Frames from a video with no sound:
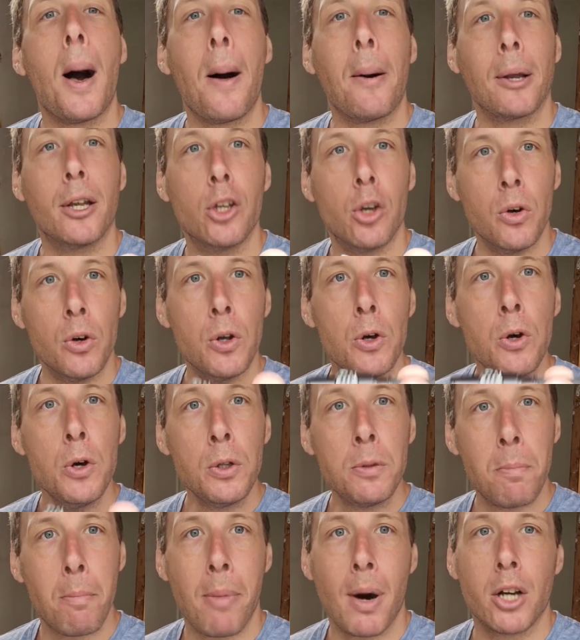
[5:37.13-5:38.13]
a
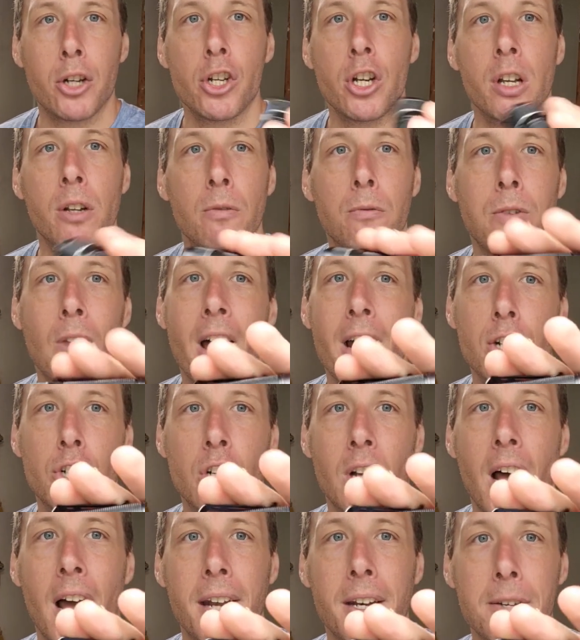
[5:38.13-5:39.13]
good budget
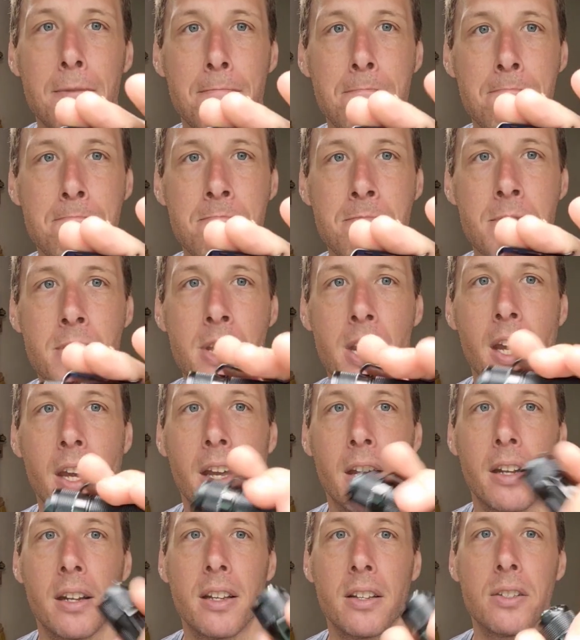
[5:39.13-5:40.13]
flashlight,
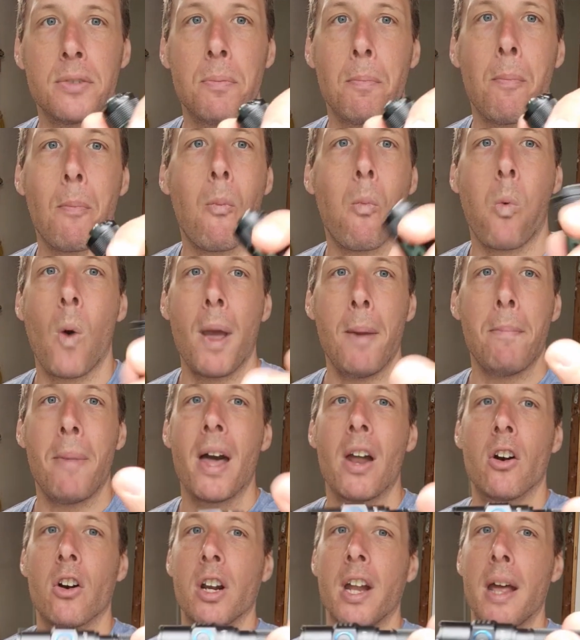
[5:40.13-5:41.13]
and it's way
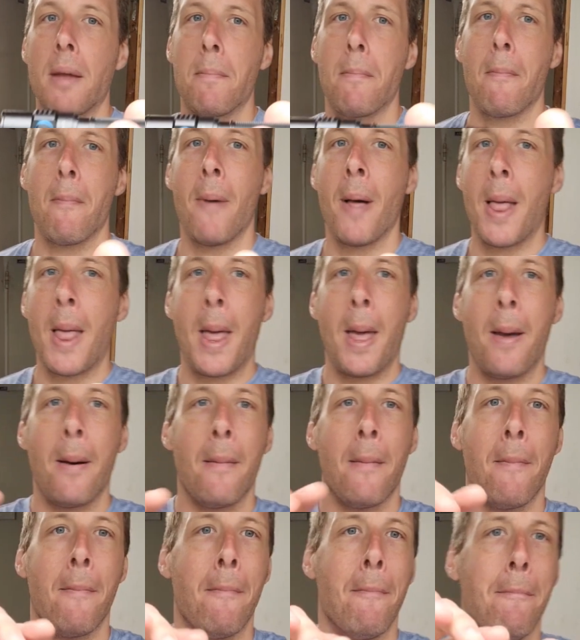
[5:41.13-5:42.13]
better than
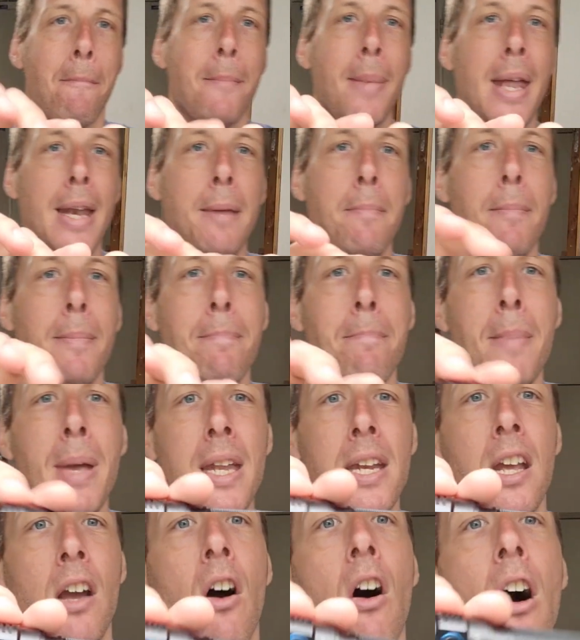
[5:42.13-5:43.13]

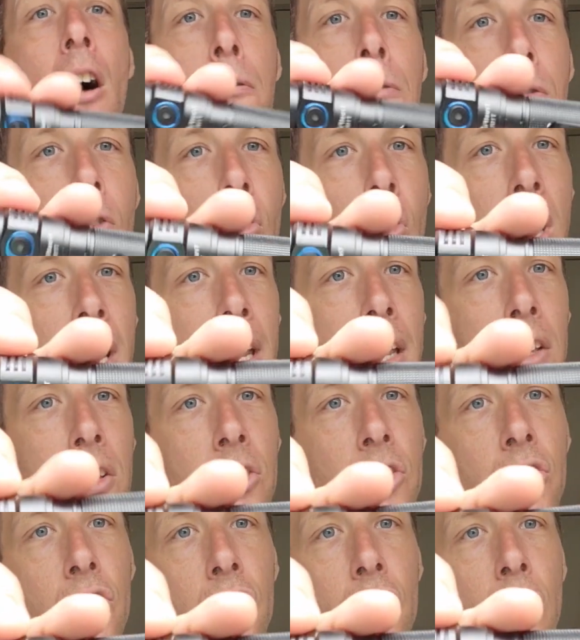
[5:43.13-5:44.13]
many
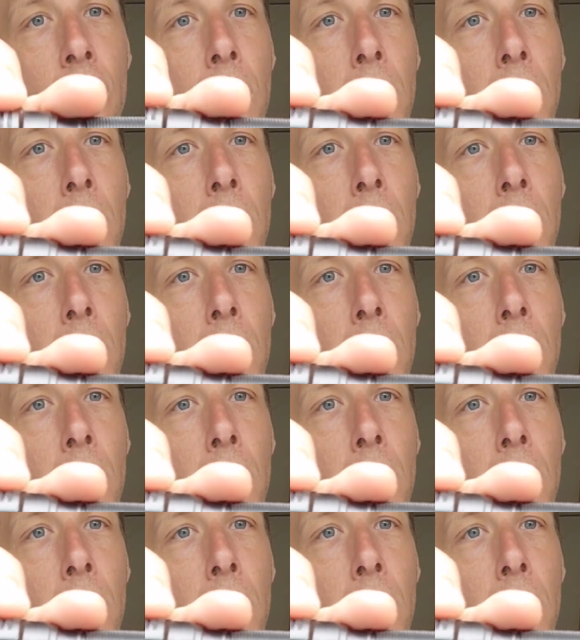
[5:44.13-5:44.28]
offerings